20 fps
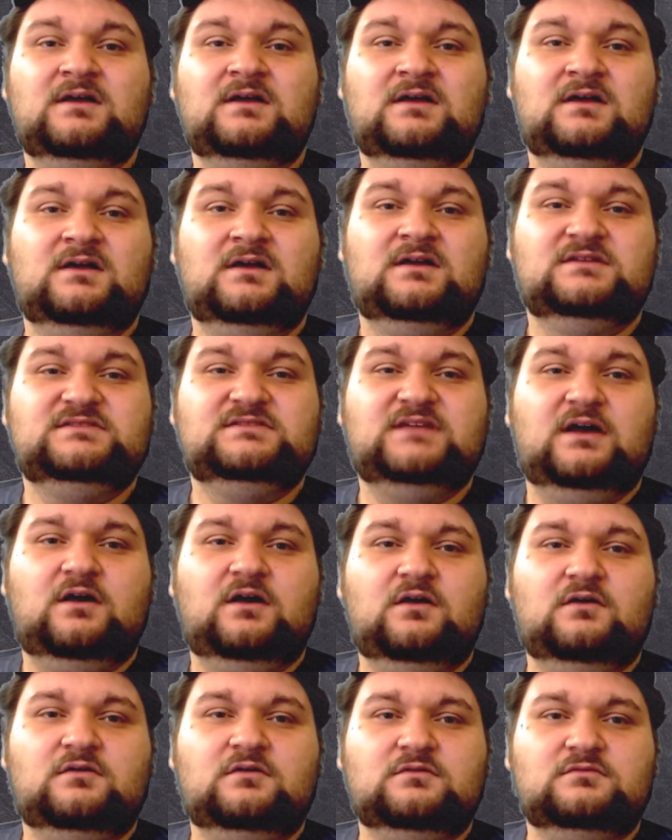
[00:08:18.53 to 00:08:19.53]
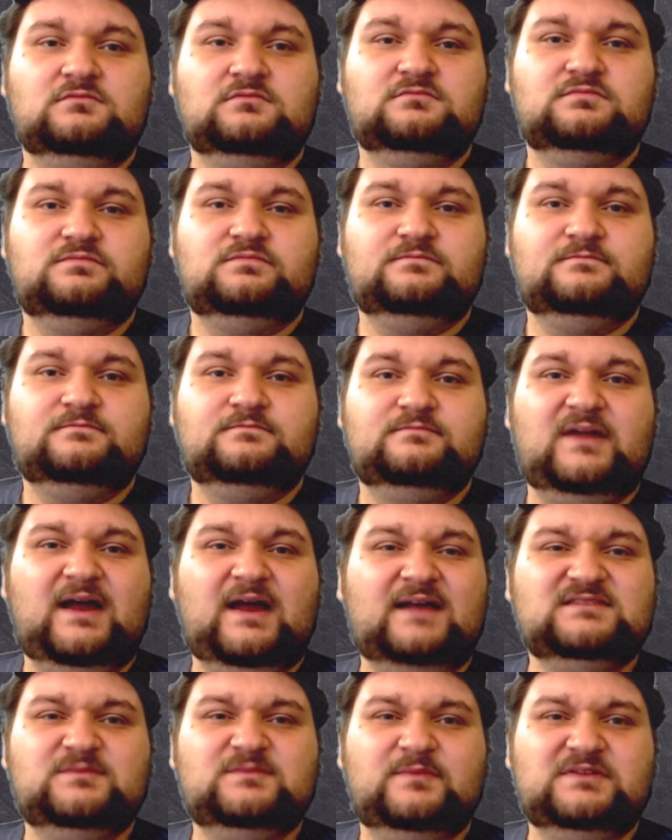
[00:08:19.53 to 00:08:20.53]
So there
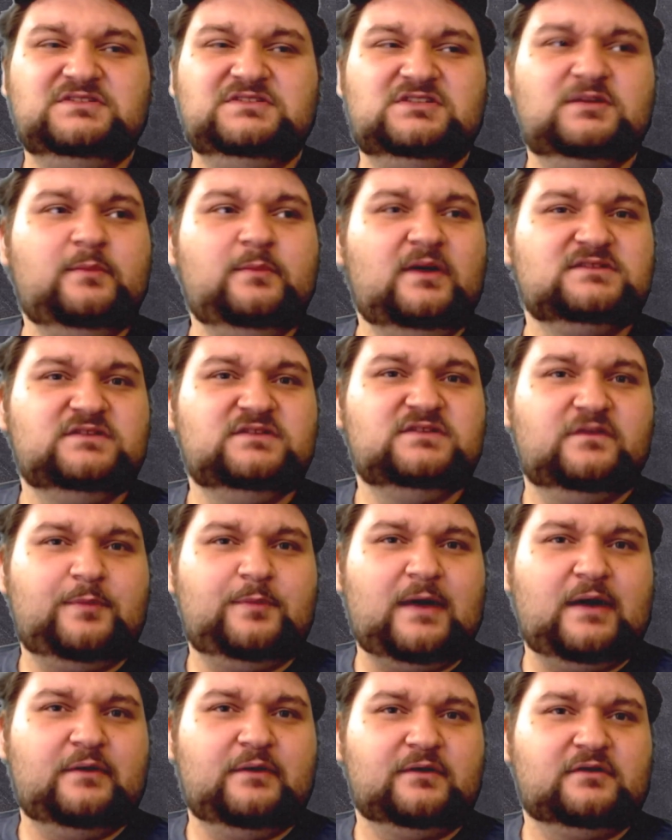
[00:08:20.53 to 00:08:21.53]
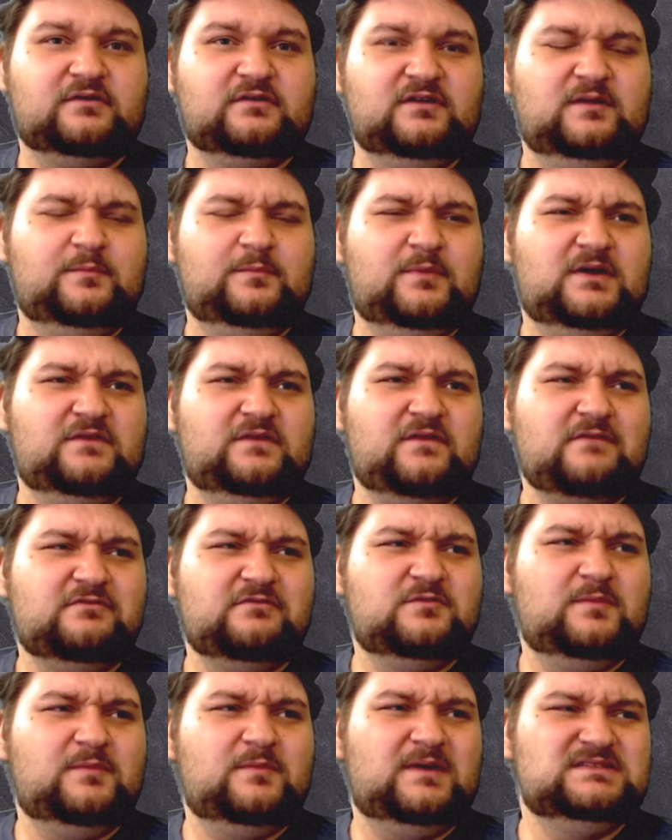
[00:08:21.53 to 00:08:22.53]
hasn't been too much of a power creep, but if
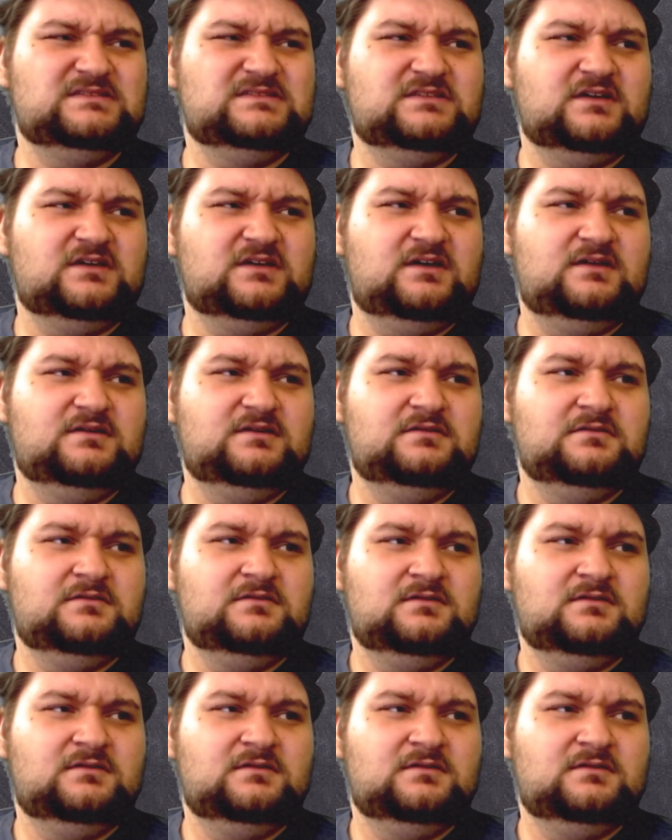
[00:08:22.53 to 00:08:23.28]
everybody's good,